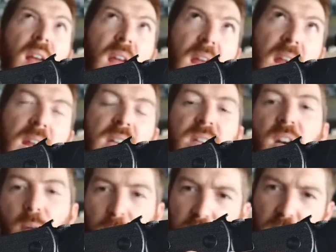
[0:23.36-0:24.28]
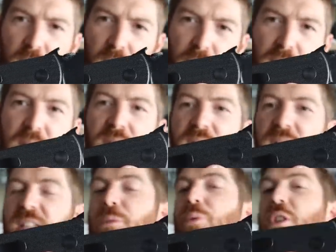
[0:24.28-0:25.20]
A W, I believe, is
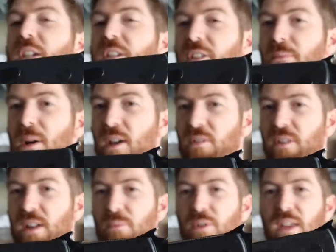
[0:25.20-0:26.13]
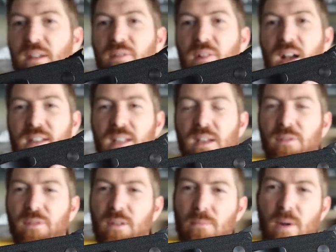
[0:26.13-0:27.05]
this particular model number. They have lots of
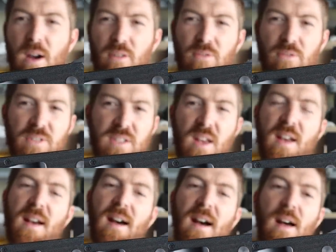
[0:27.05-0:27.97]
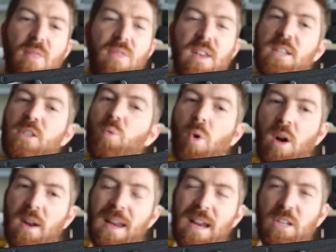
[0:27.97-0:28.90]
different models. Uh, this
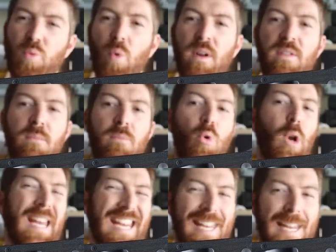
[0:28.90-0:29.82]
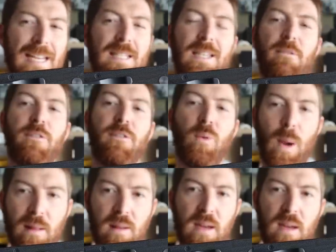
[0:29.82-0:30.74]
one is one of the more E D C
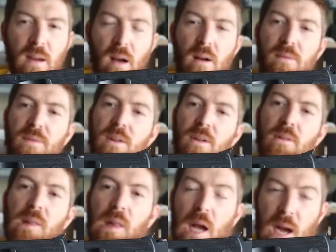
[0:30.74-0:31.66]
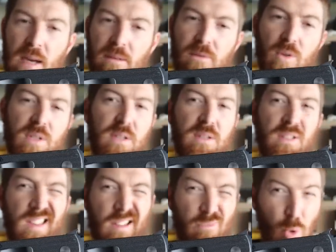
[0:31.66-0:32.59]
friendly of their line
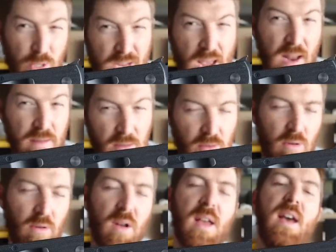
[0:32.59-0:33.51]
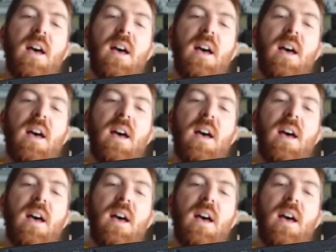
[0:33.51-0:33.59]
versus like more tactical,